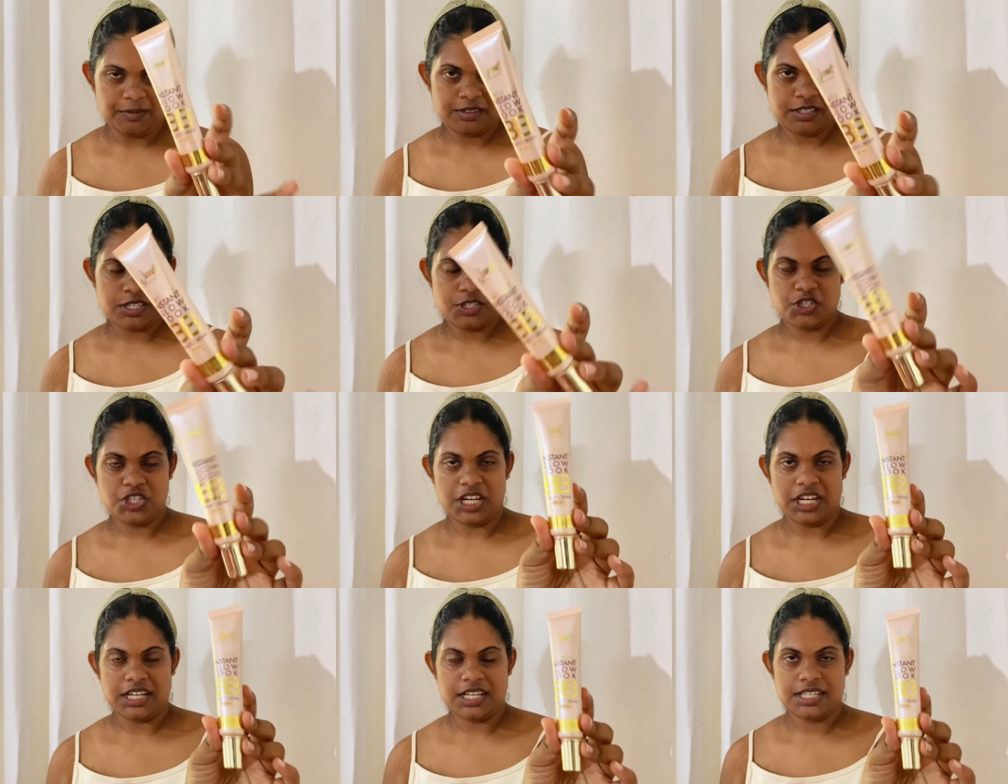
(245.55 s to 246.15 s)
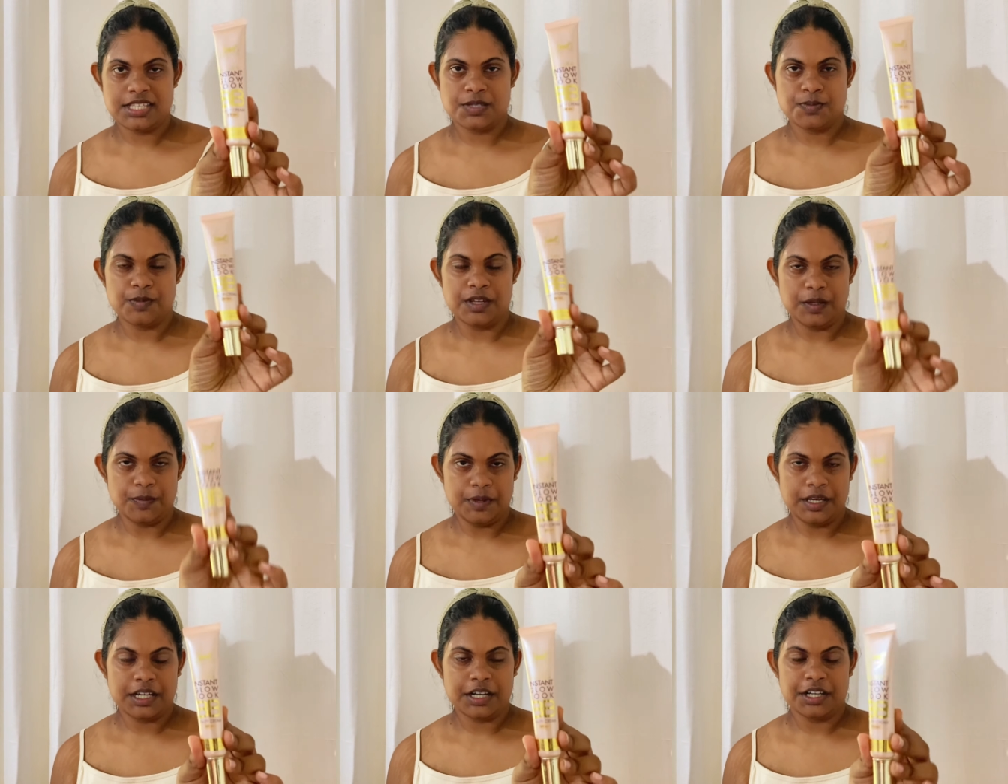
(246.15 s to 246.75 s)
It's Janet's
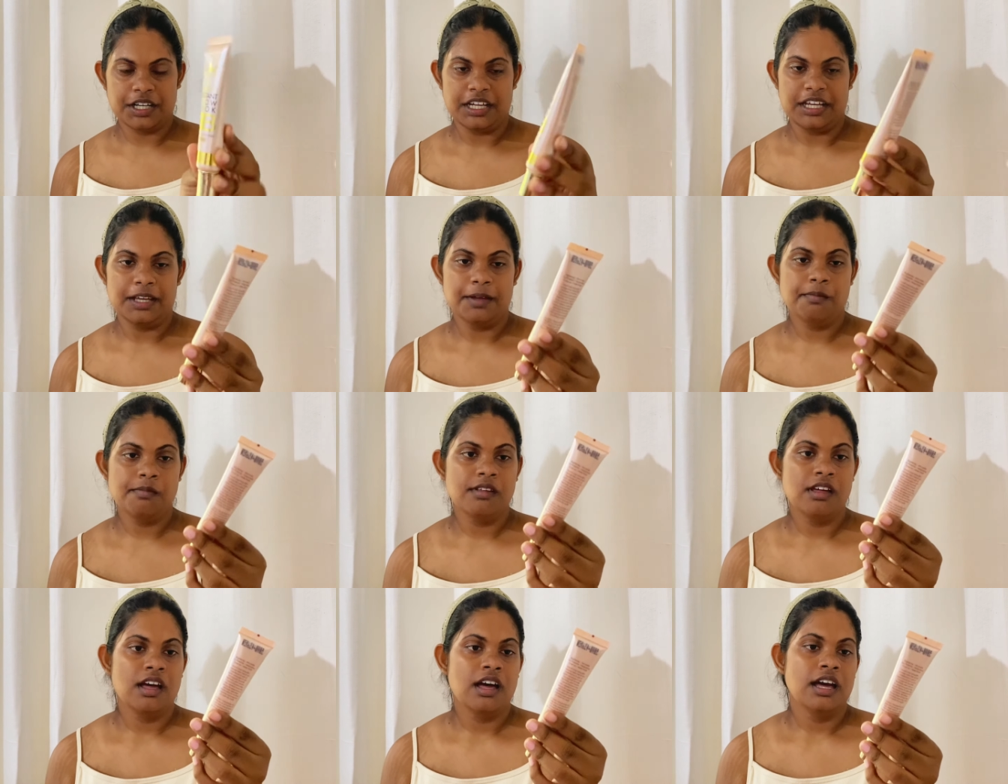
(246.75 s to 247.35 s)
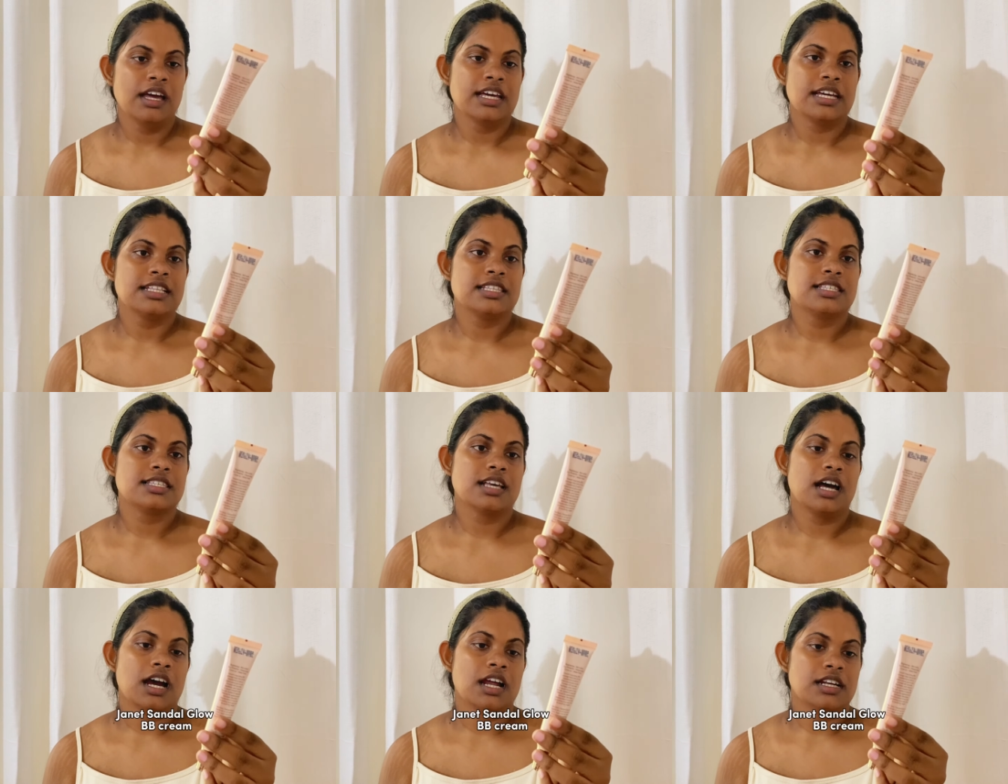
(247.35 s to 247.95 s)
BB cream. It's
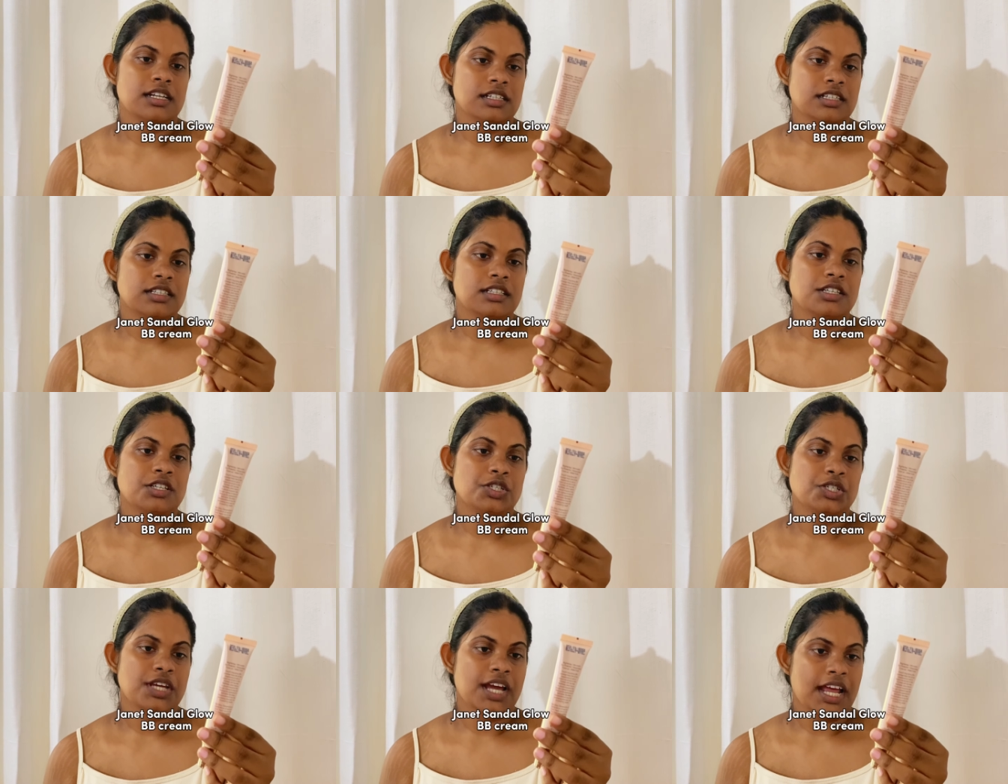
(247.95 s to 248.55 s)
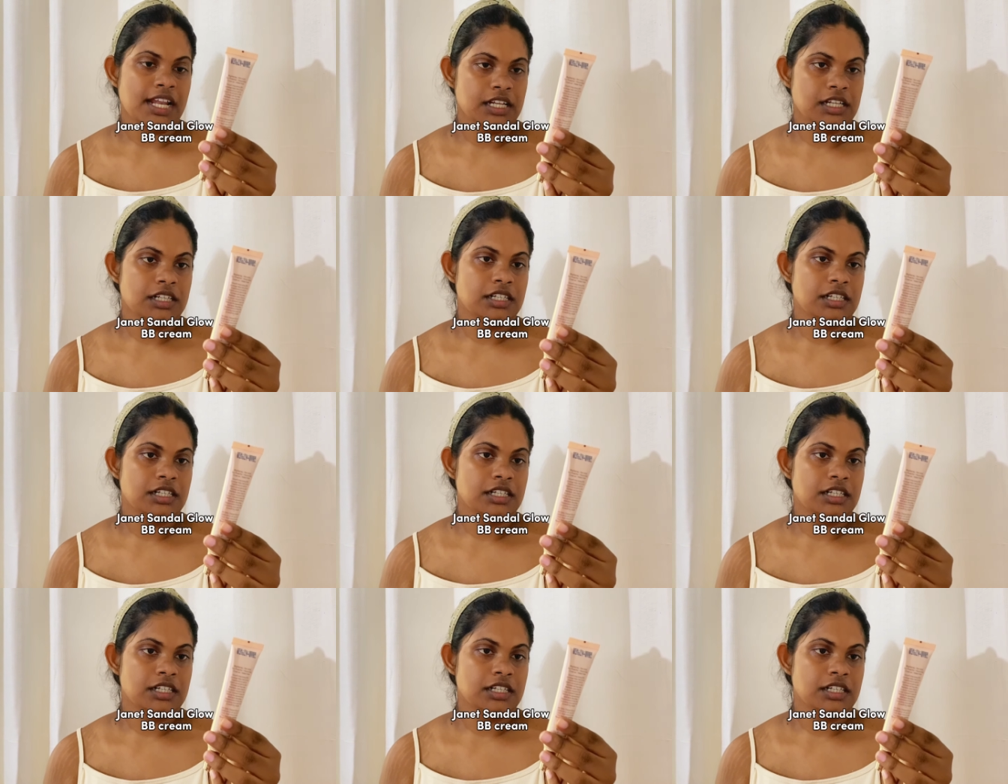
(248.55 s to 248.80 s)
under the shade